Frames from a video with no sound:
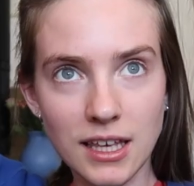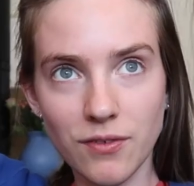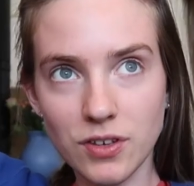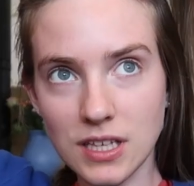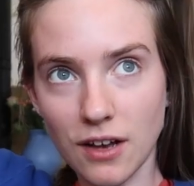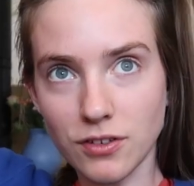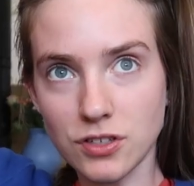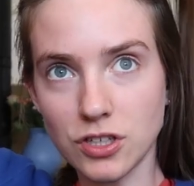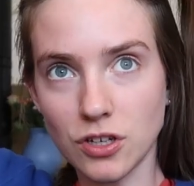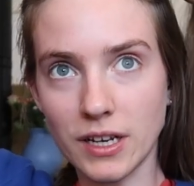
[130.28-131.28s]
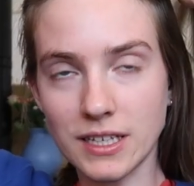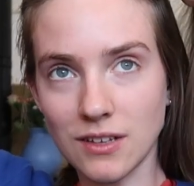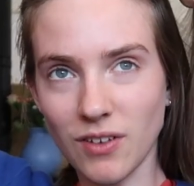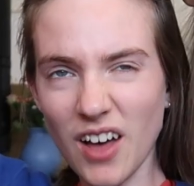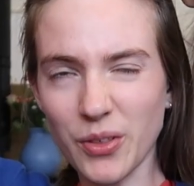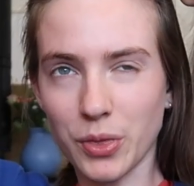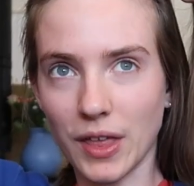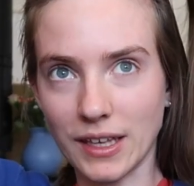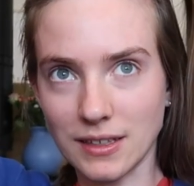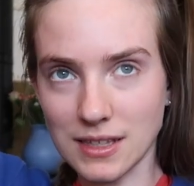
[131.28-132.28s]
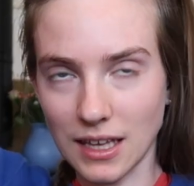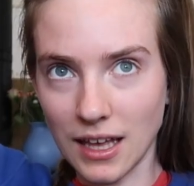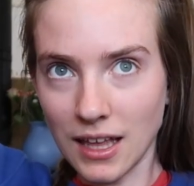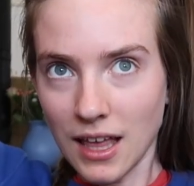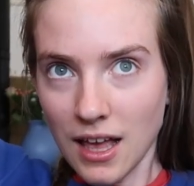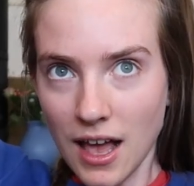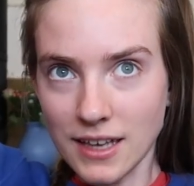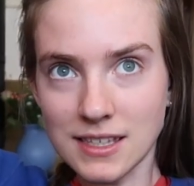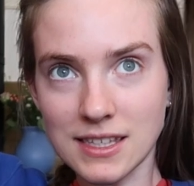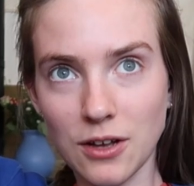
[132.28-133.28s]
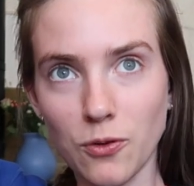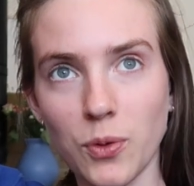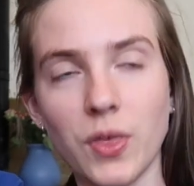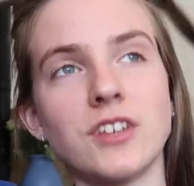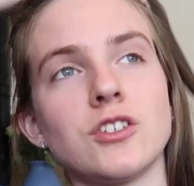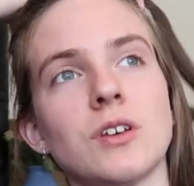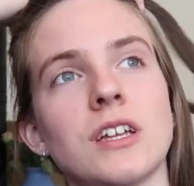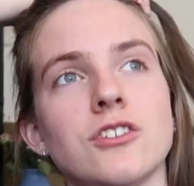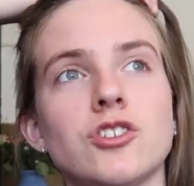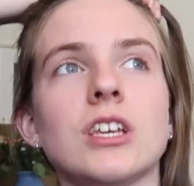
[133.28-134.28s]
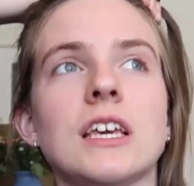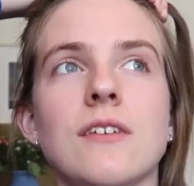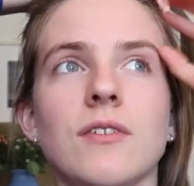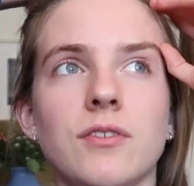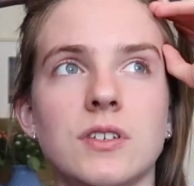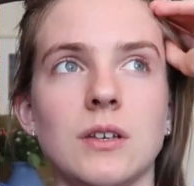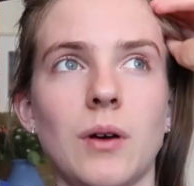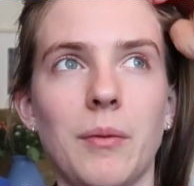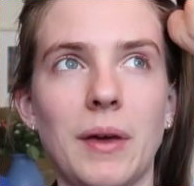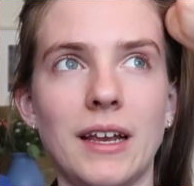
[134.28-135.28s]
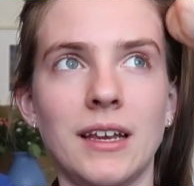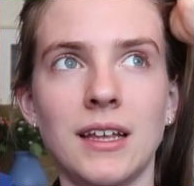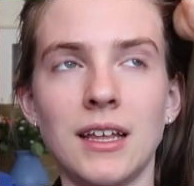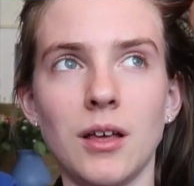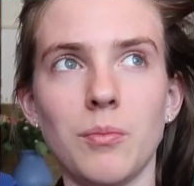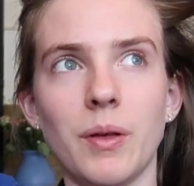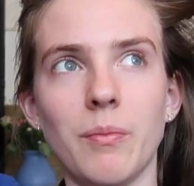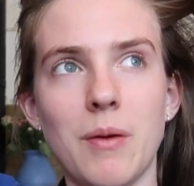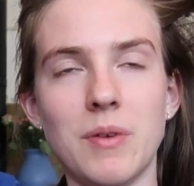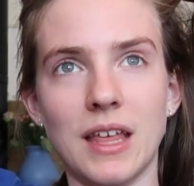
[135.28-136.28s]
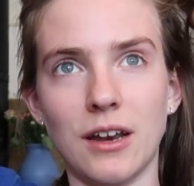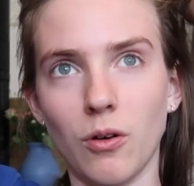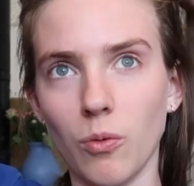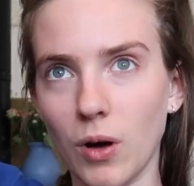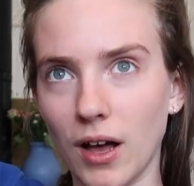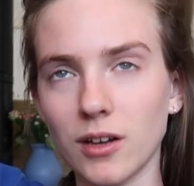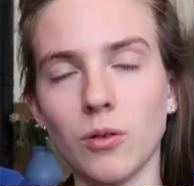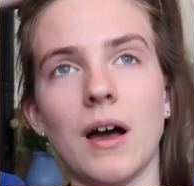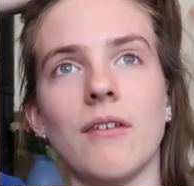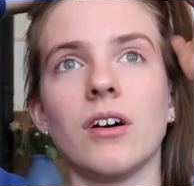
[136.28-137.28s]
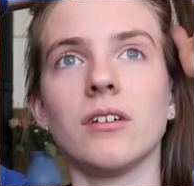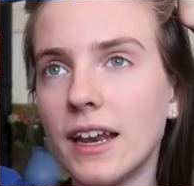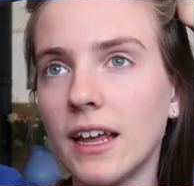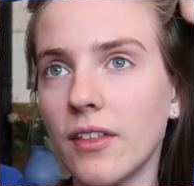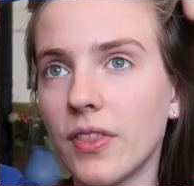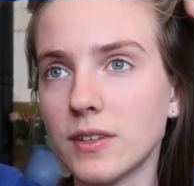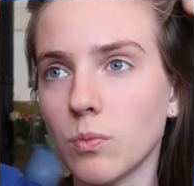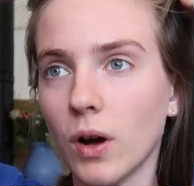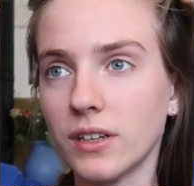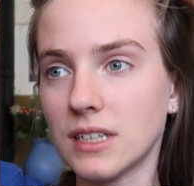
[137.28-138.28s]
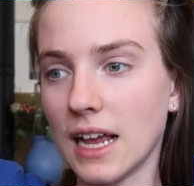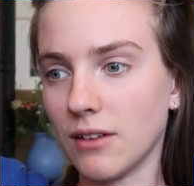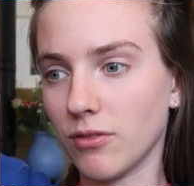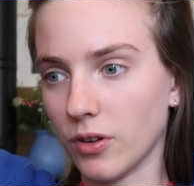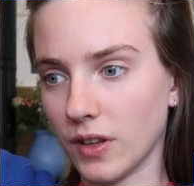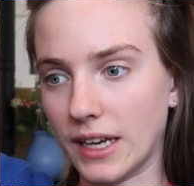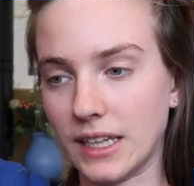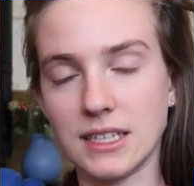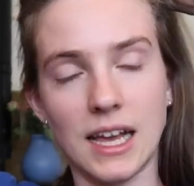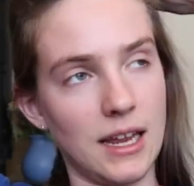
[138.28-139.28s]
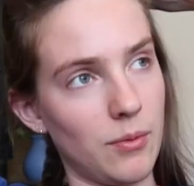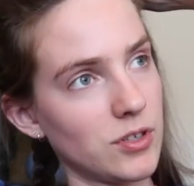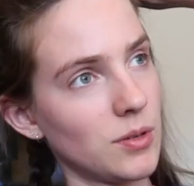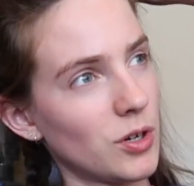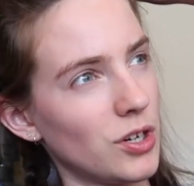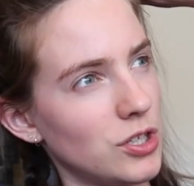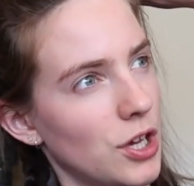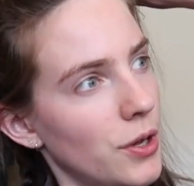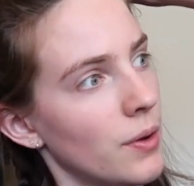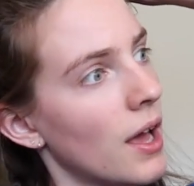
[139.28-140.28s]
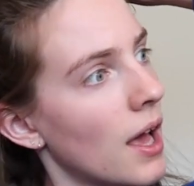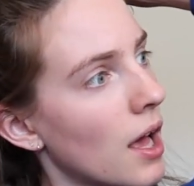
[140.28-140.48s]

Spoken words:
Give yourself a to-do list of other things that are still things you can achieve, if you see what I mean. But maybe they're not work or whatever. Edit, there's one daily vlog that I need to edit, which I'm going to do.